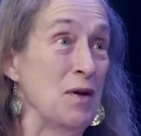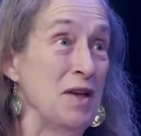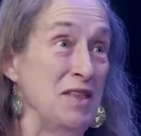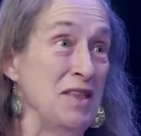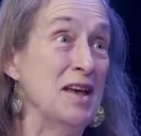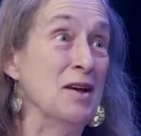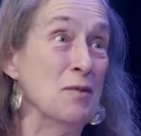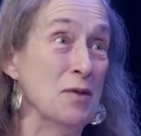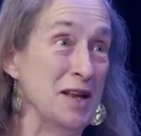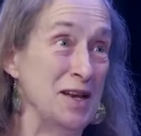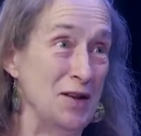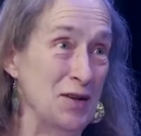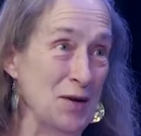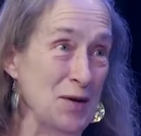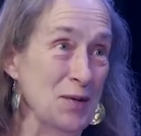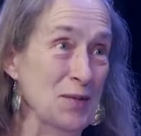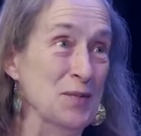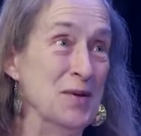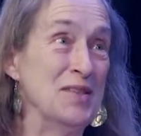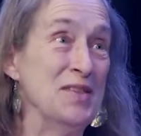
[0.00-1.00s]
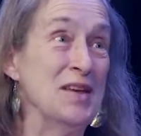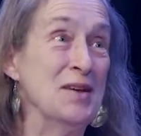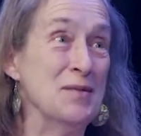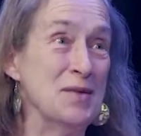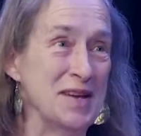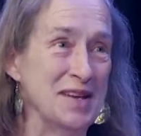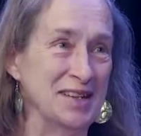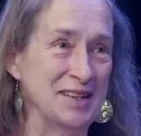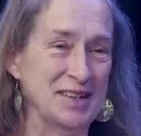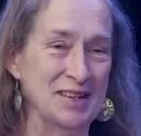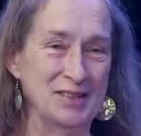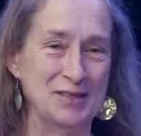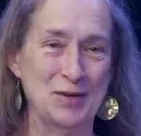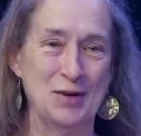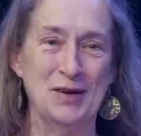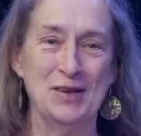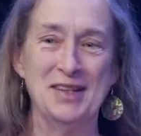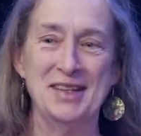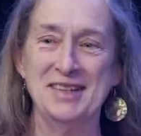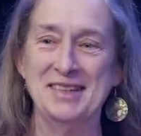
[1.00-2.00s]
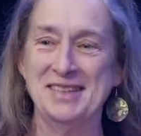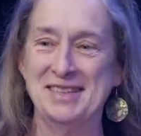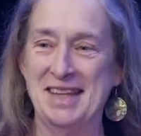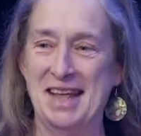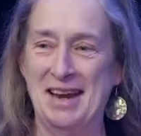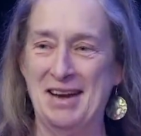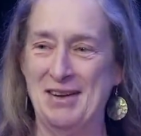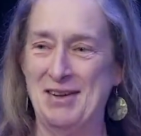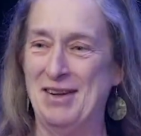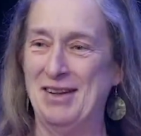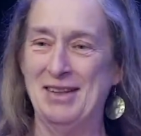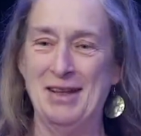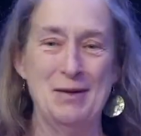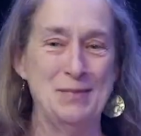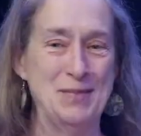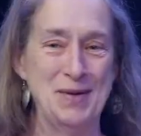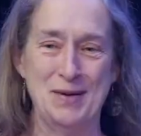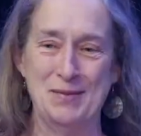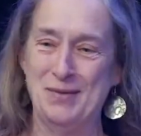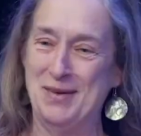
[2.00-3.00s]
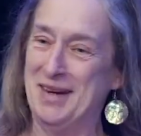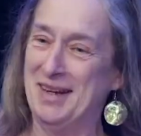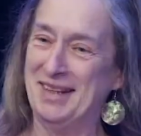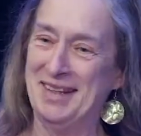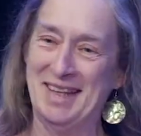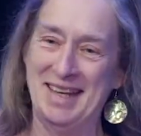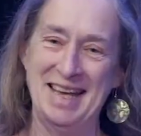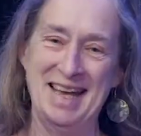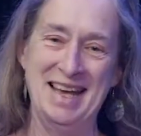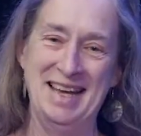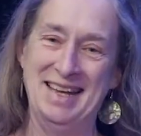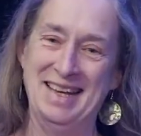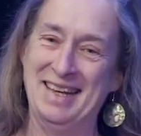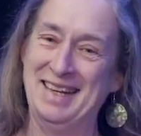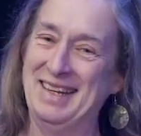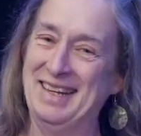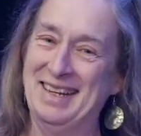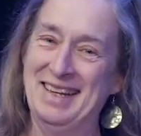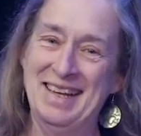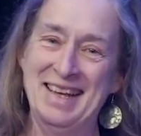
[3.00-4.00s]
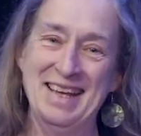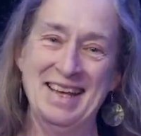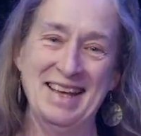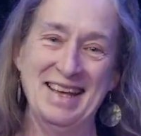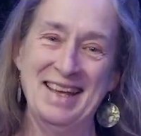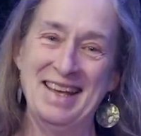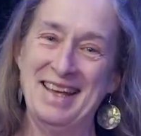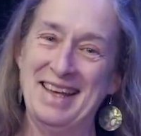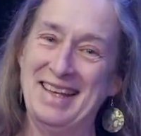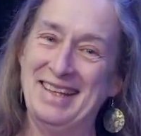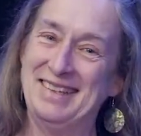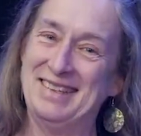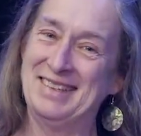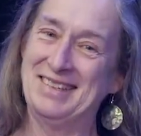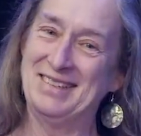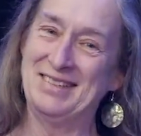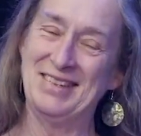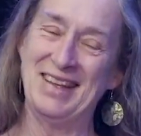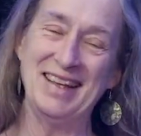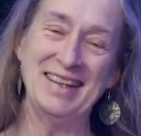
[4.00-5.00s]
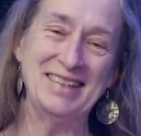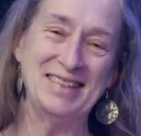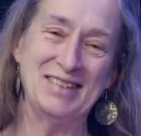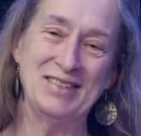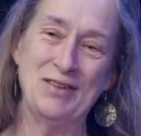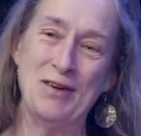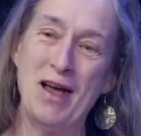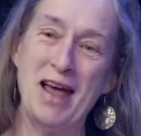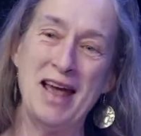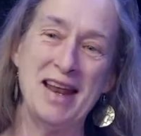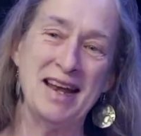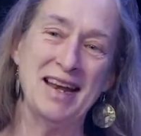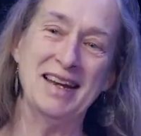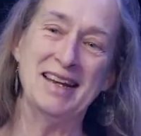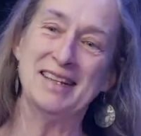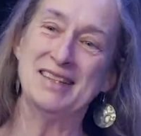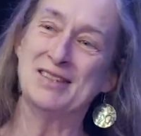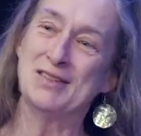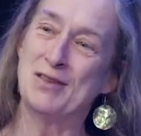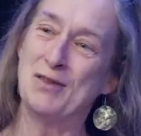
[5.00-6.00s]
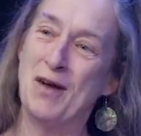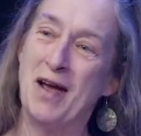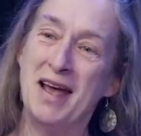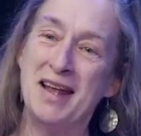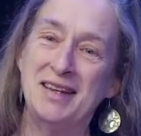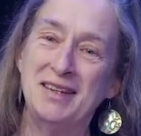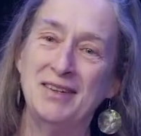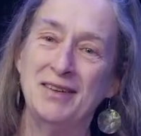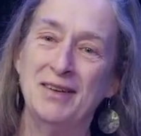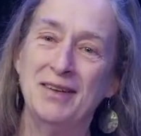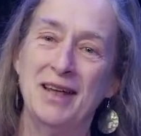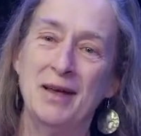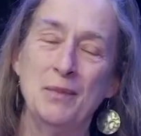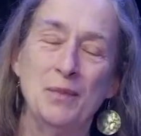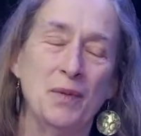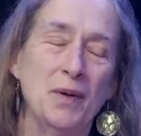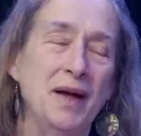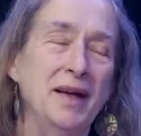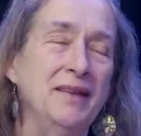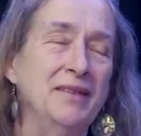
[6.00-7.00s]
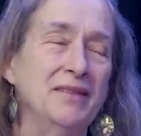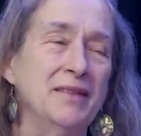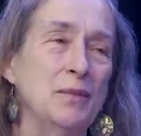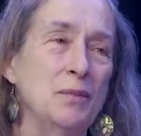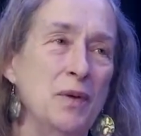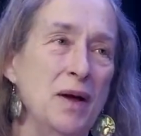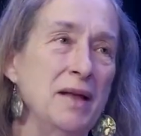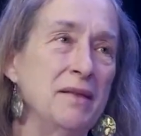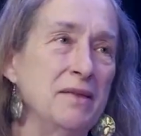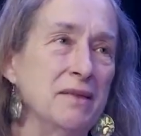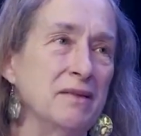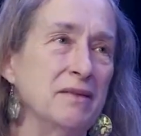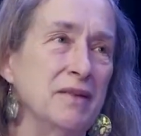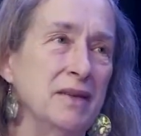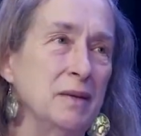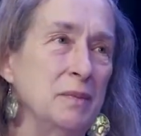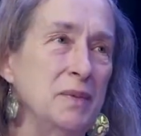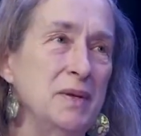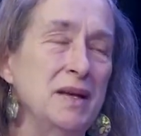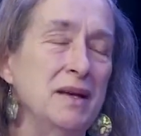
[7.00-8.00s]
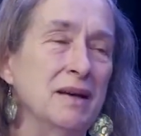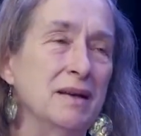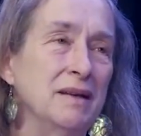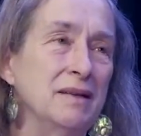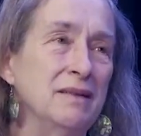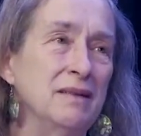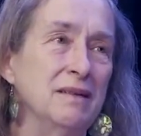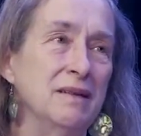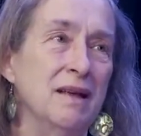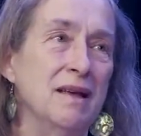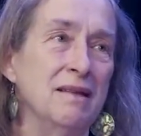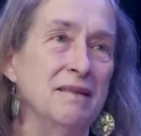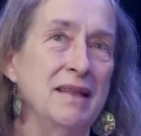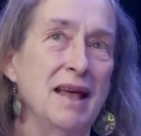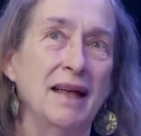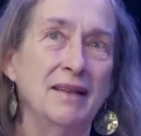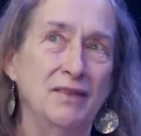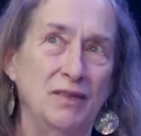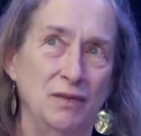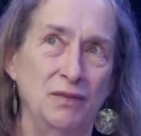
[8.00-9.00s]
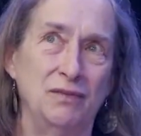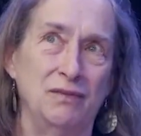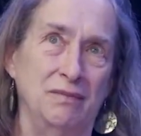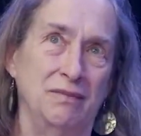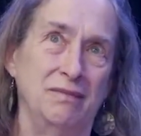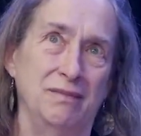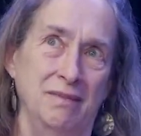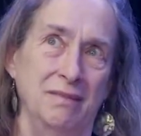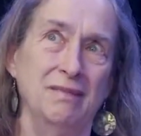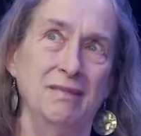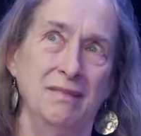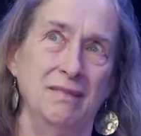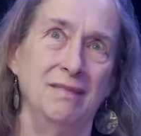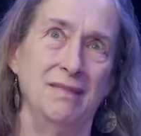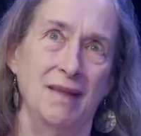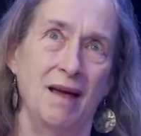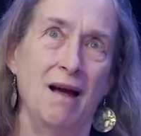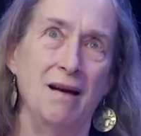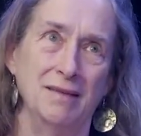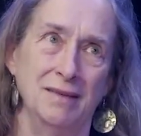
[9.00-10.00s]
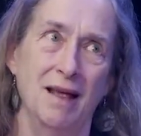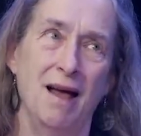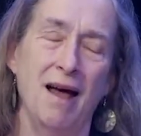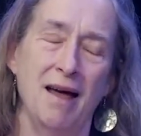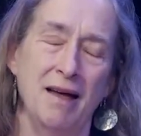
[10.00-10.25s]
we think we do, and we think we can control it and set it all up. But really, it's great. And it's great to embrace the breadth of it, because that's our